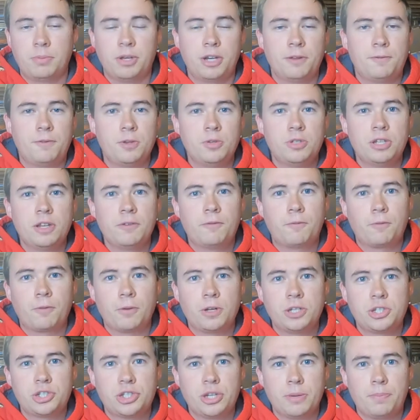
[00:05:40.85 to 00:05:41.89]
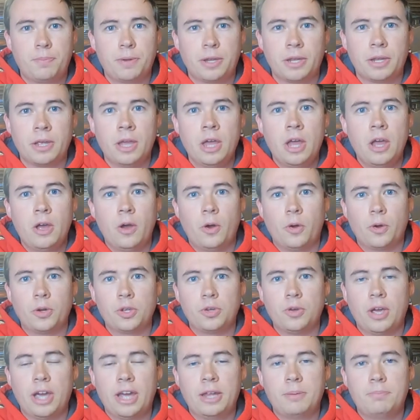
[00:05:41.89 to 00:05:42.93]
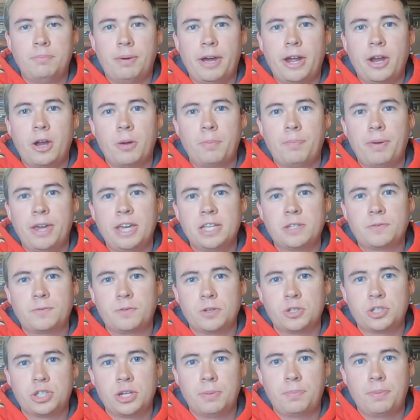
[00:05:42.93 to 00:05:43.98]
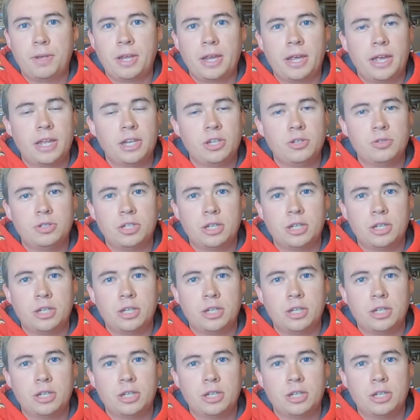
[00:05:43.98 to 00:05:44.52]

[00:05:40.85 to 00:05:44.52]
but if you did free shipping or you had buyer pays for shipping and you